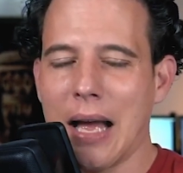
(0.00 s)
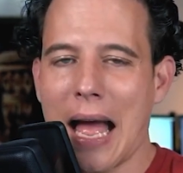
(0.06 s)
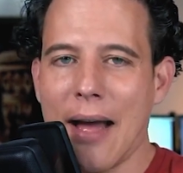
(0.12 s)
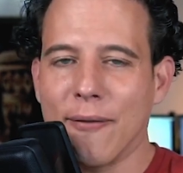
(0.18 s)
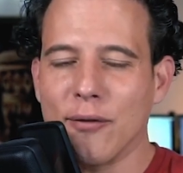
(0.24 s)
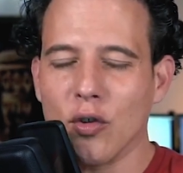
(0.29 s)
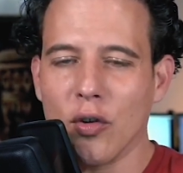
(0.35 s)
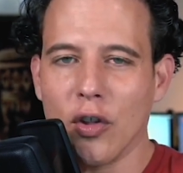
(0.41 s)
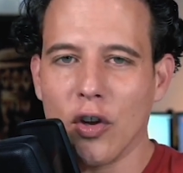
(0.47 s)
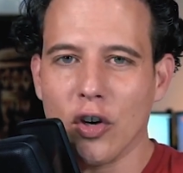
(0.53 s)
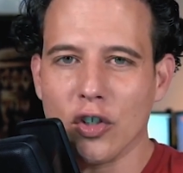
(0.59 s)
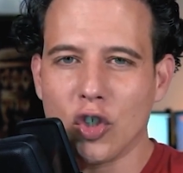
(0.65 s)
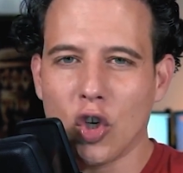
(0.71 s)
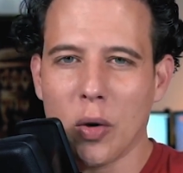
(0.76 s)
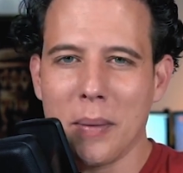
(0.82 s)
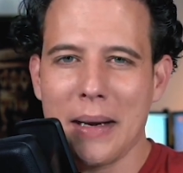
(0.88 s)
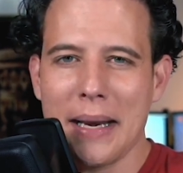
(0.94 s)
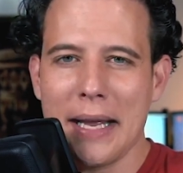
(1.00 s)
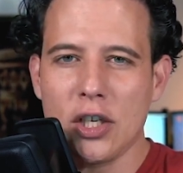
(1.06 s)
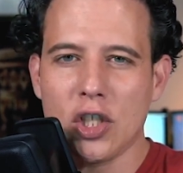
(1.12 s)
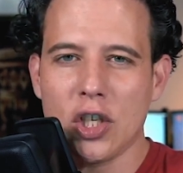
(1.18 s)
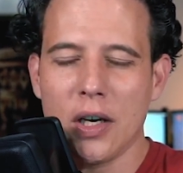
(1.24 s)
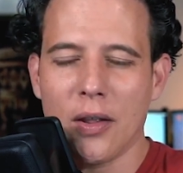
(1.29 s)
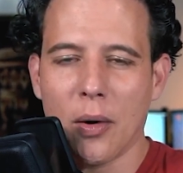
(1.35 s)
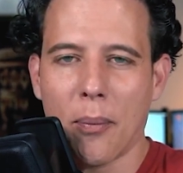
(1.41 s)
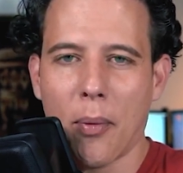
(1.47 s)
after their
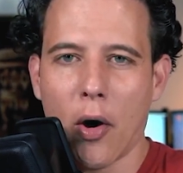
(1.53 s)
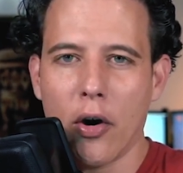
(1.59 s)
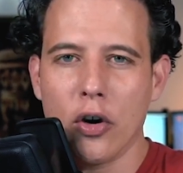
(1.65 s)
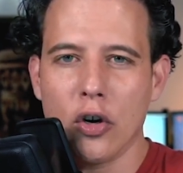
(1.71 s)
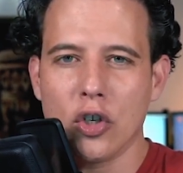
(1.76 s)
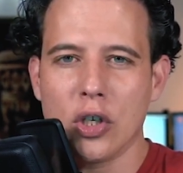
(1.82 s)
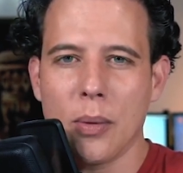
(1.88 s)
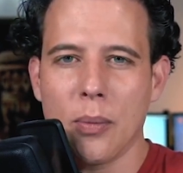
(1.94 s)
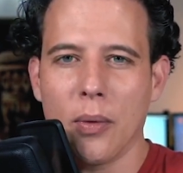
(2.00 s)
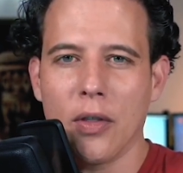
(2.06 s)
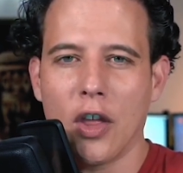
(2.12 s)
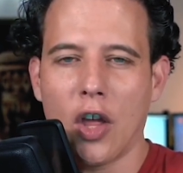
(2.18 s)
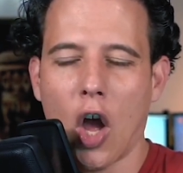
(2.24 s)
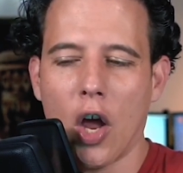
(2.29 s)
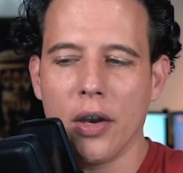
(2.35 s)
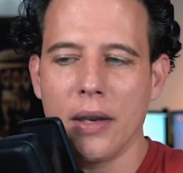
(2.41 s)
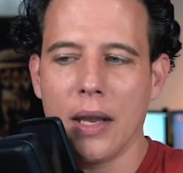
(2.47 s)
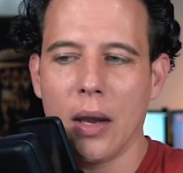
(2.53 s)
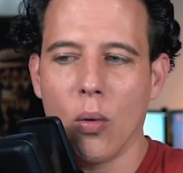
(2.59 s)
termination of their partnership with Kanye